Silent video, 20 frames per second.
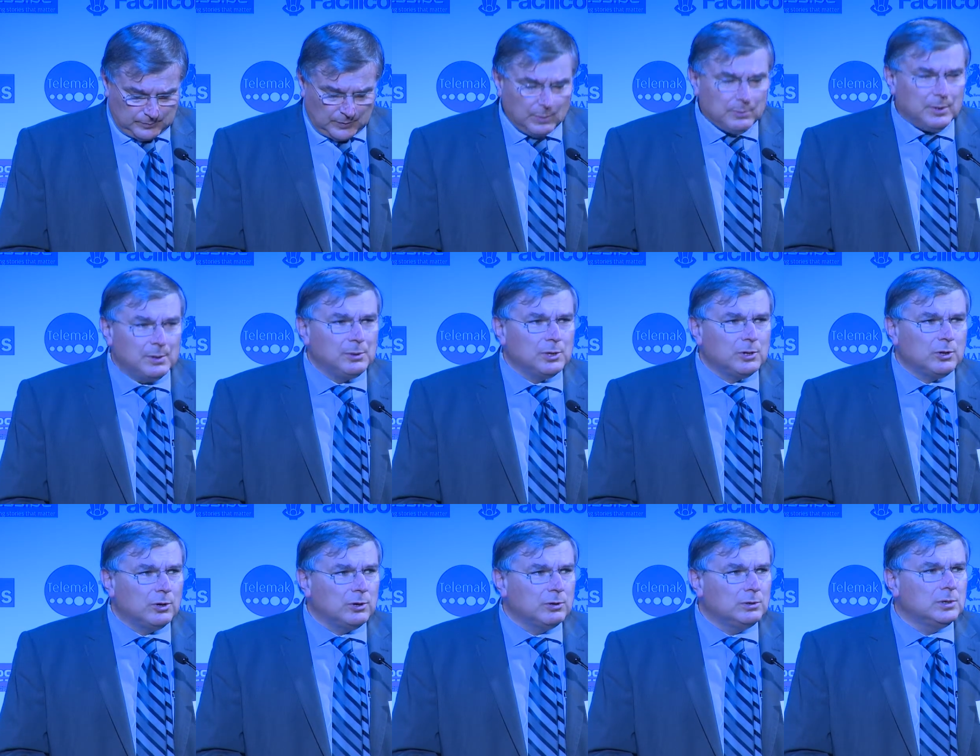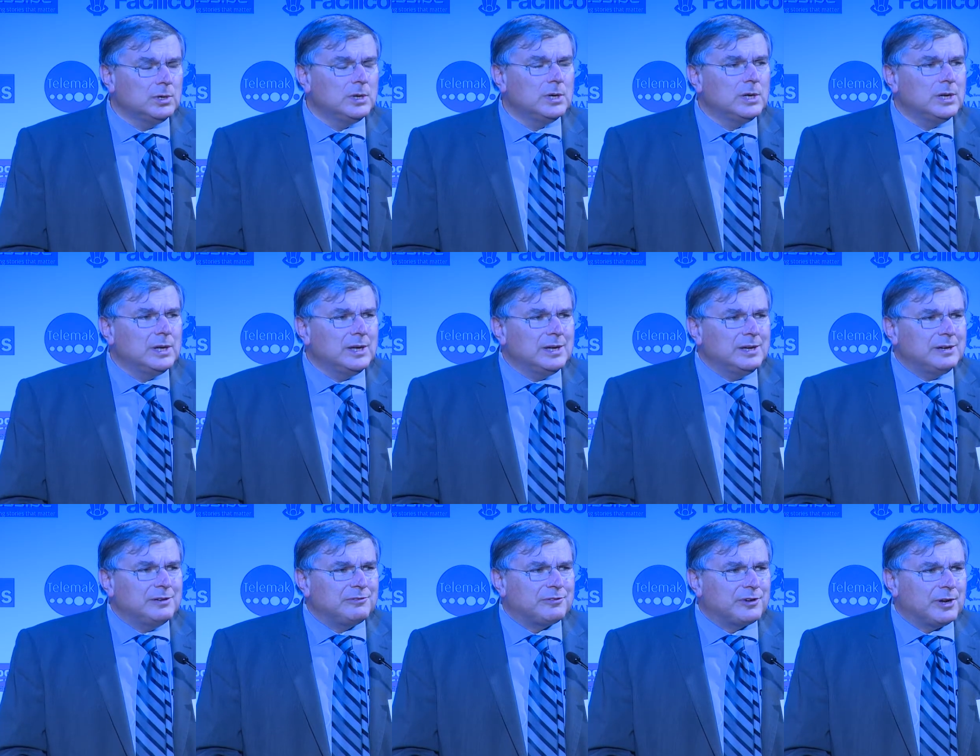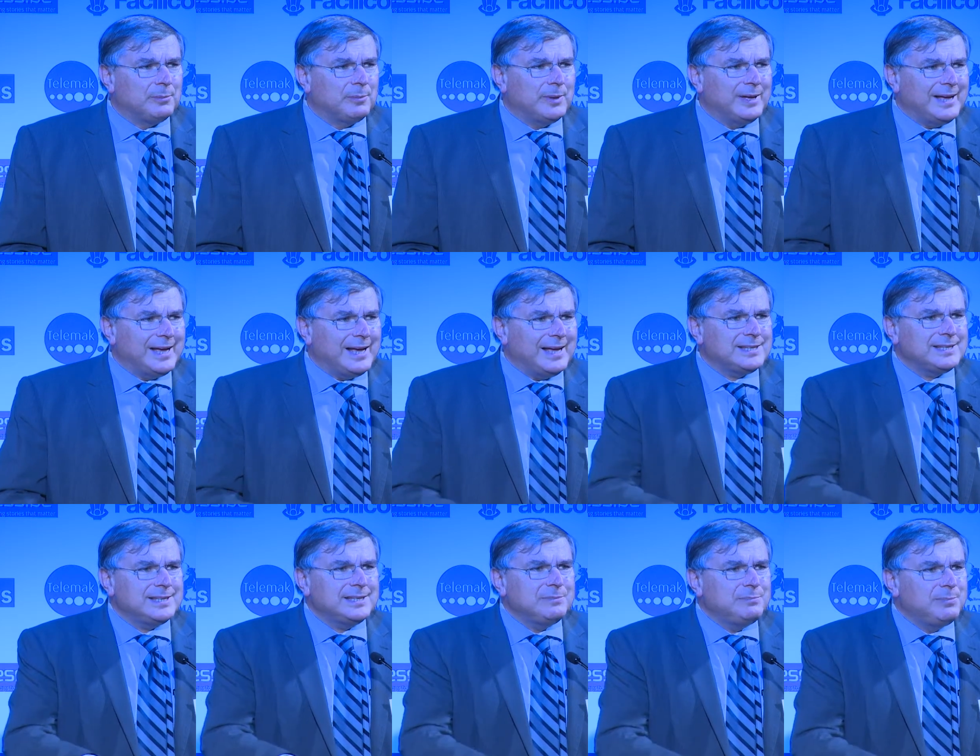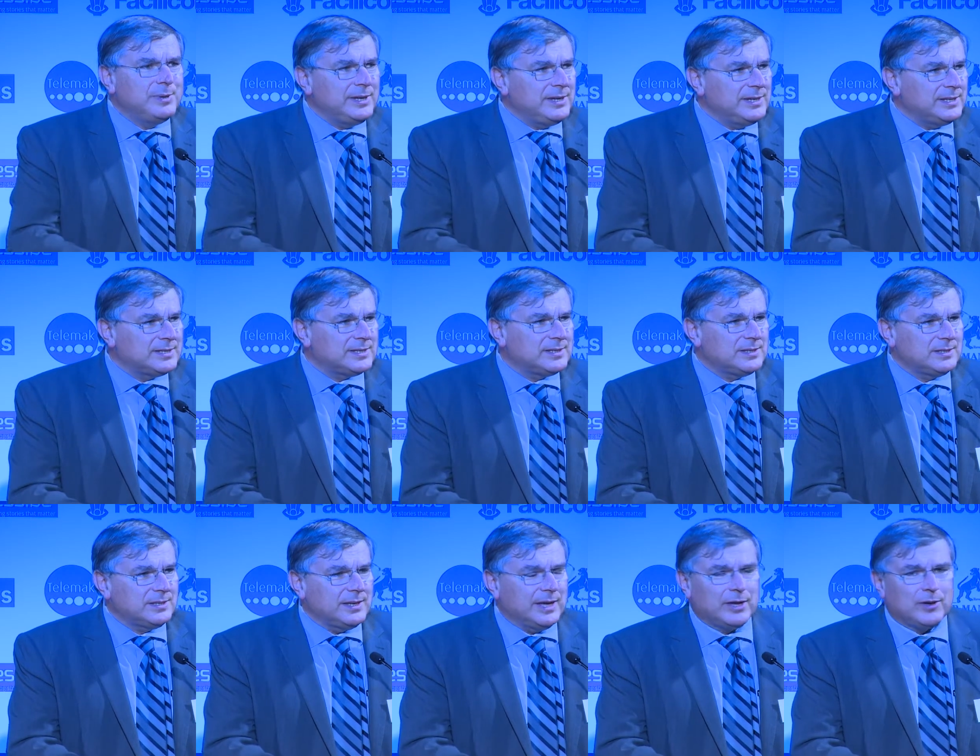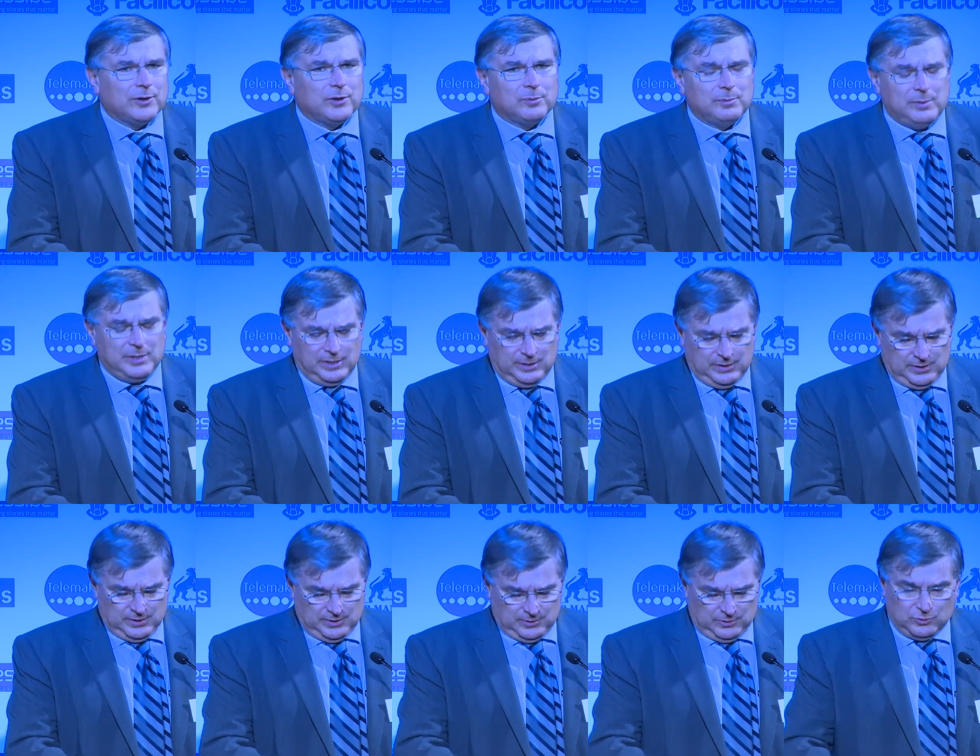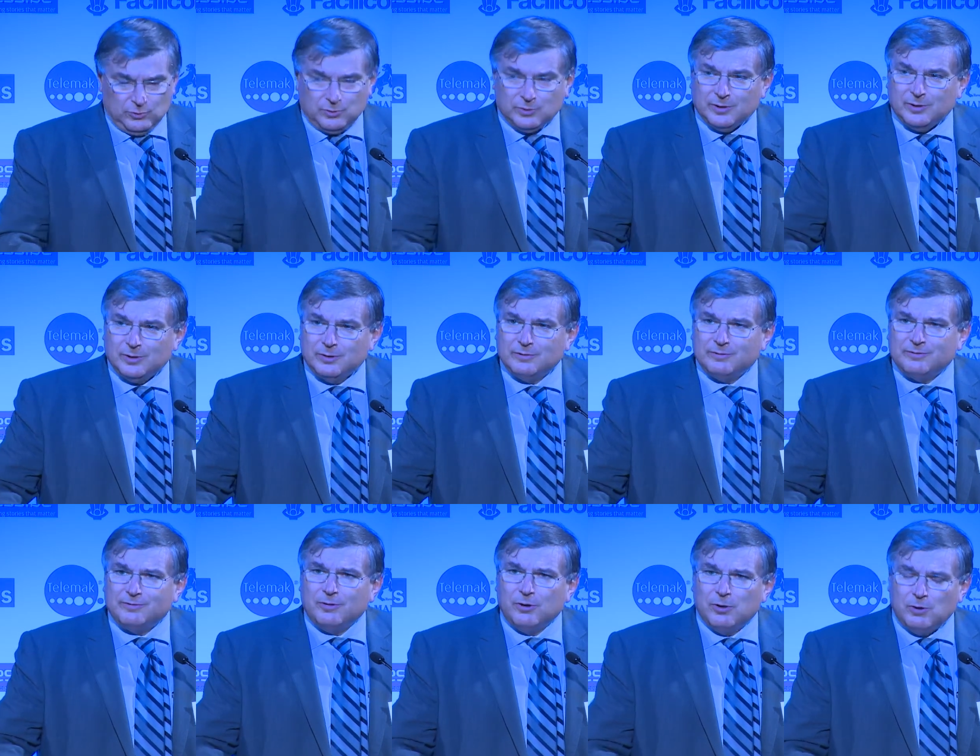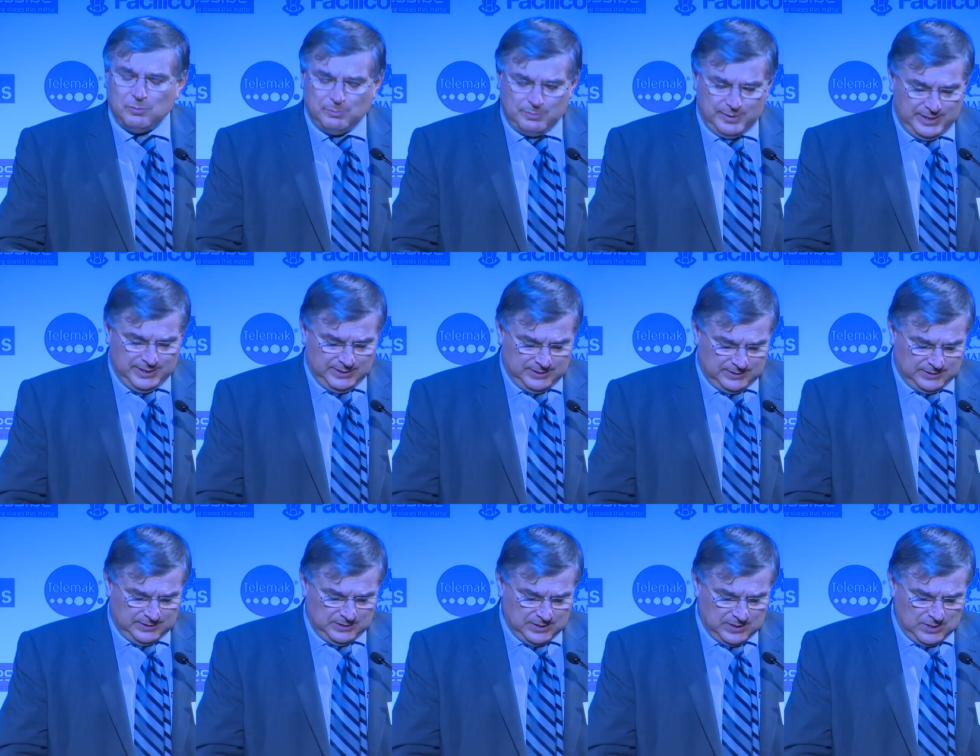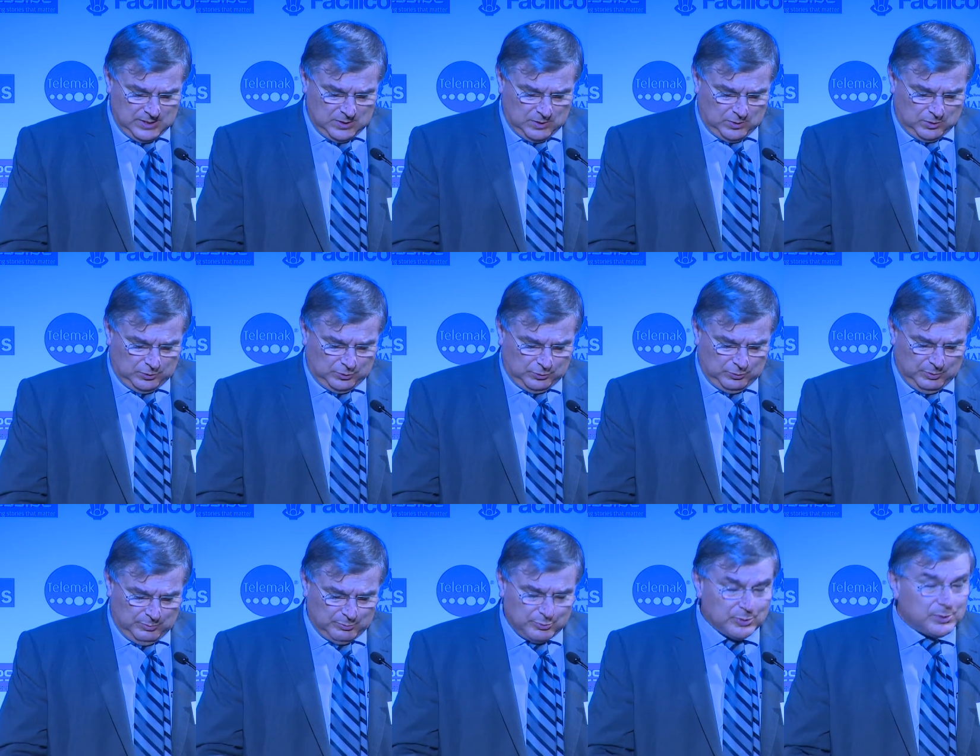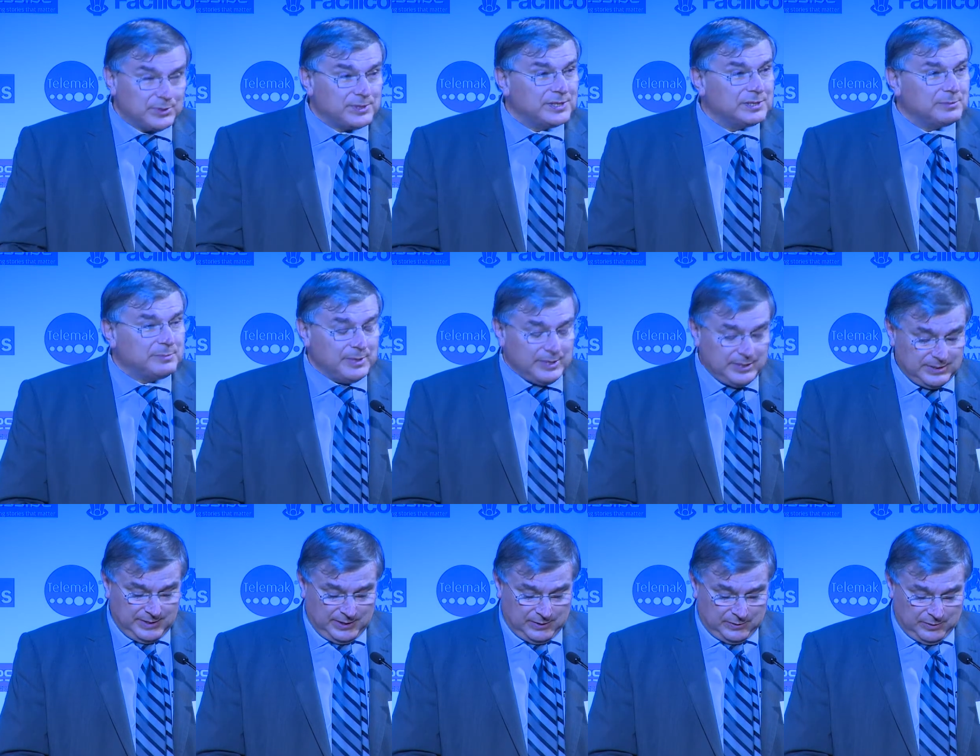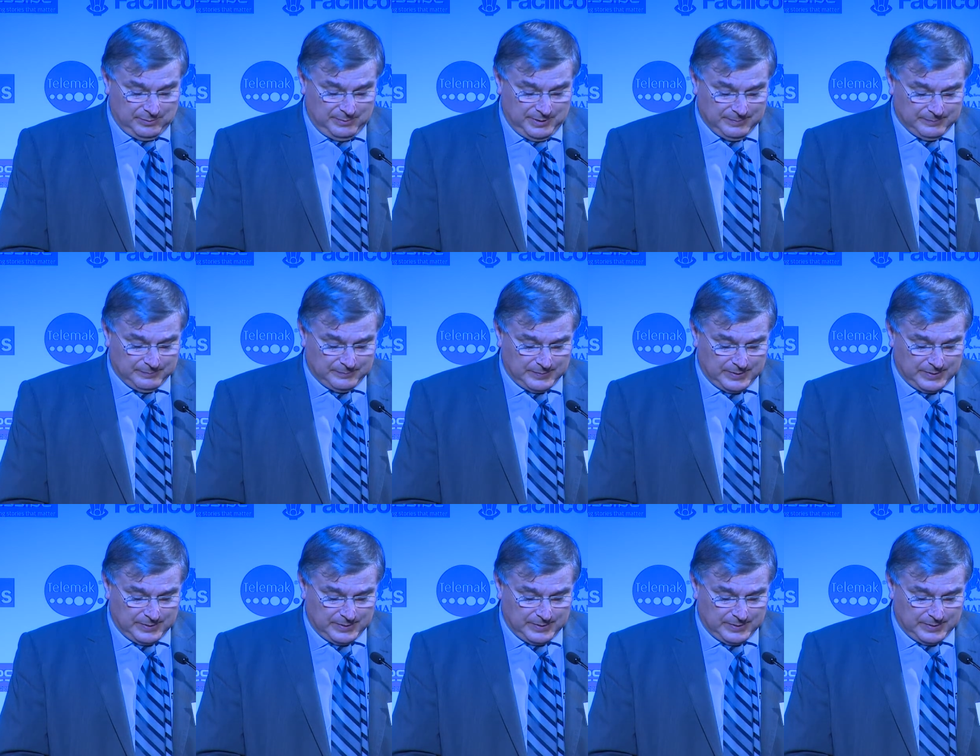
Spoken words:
We will go from an asset-based economy to a flow-based or to a process-based economy.